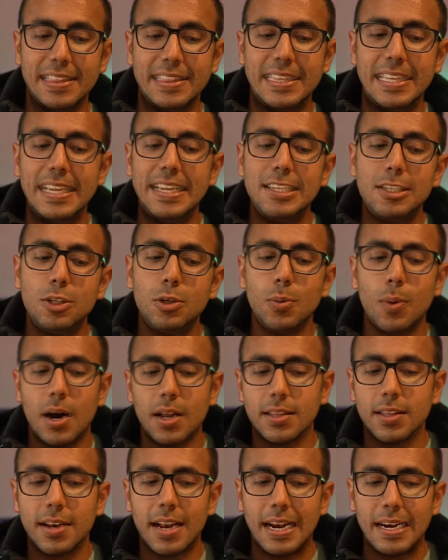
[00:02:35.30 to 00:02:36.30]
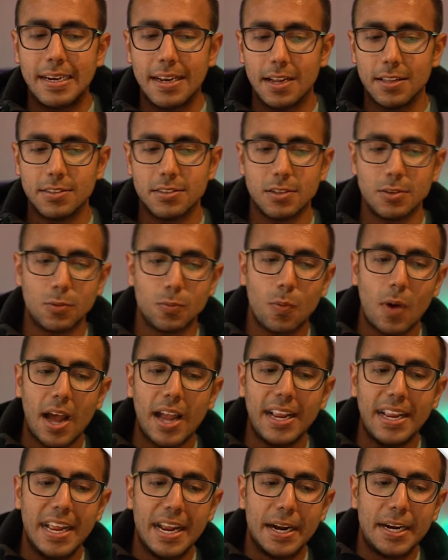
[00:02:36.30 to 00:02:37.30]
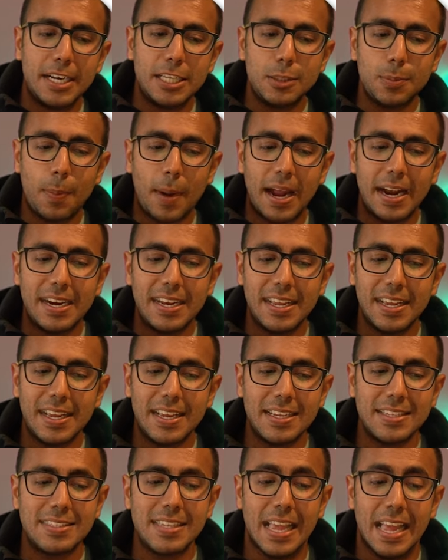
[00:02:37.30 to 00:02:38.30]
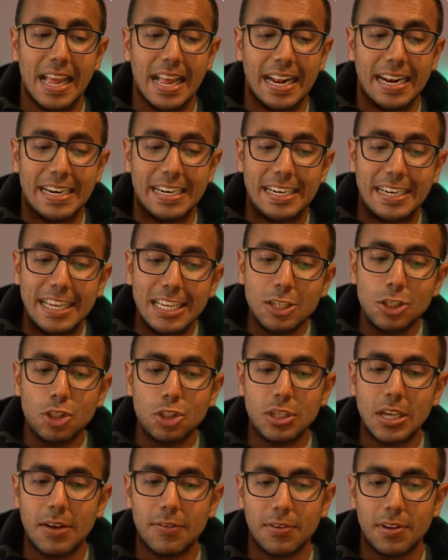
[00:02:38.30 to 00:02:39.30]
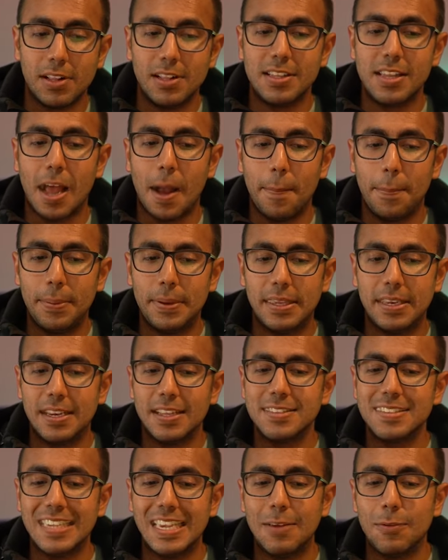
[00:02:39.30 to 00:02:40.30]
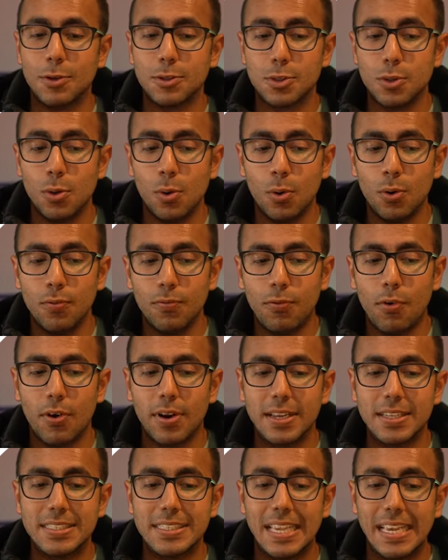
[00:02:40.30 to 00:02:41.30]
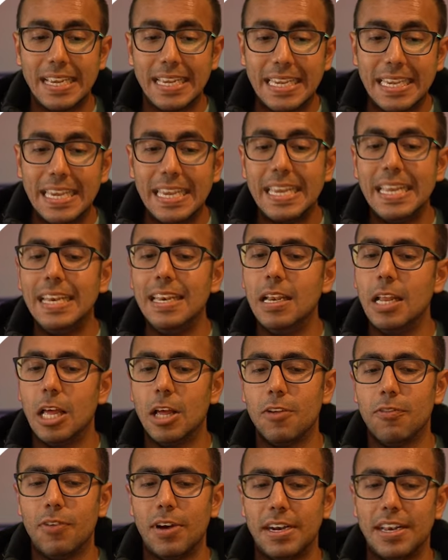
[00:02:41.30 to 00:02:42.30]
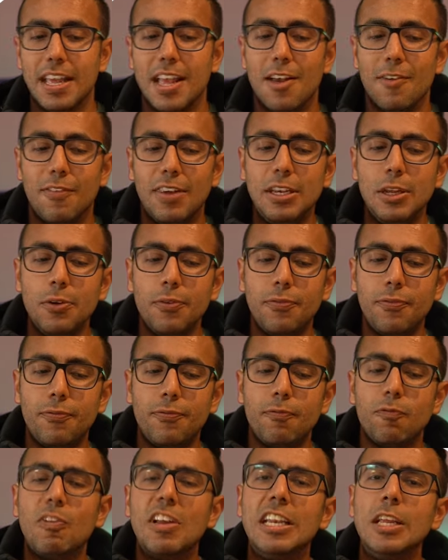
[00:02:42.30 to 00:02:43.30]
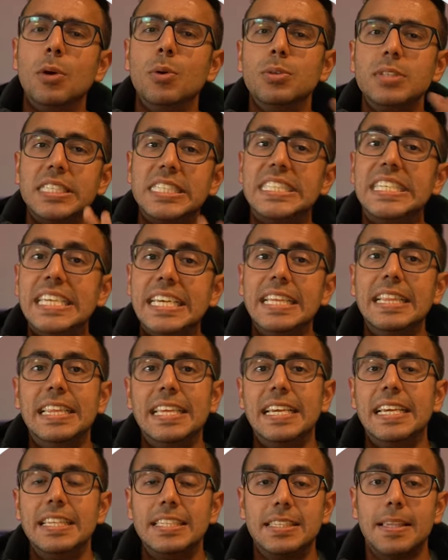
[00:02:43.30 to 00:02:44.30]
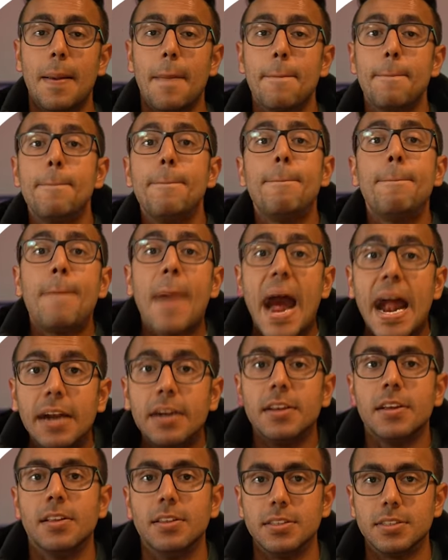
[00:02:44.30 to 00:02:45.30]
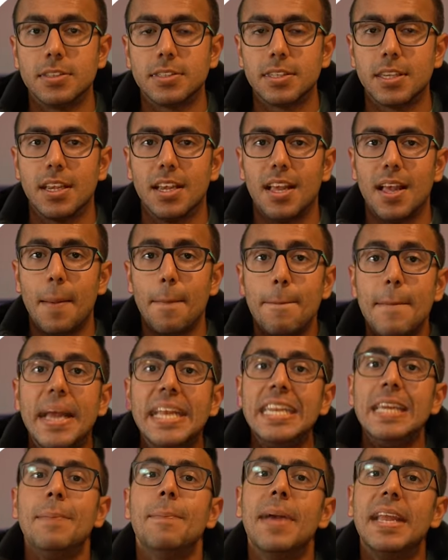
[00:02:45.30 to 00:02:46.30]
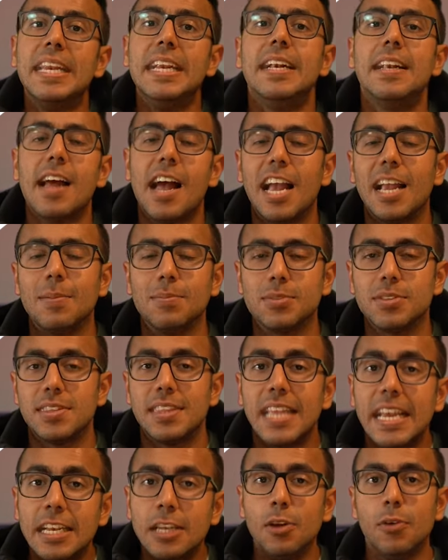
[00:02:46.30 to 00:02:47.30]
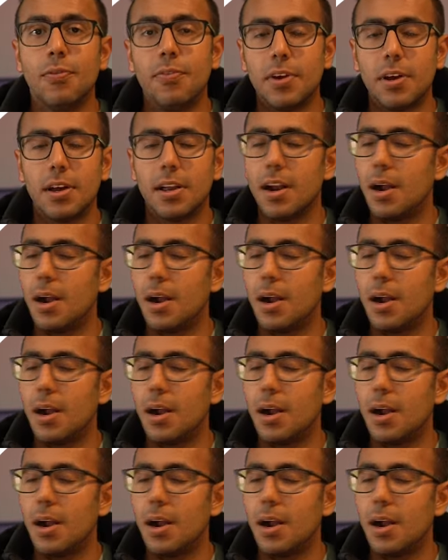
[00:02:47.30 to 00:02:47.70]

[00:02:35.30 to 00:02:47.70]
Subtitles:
these two are the right answers, why despite his disheveled appearance, he was known for his keen wit. When you see these patterns many times, then you figure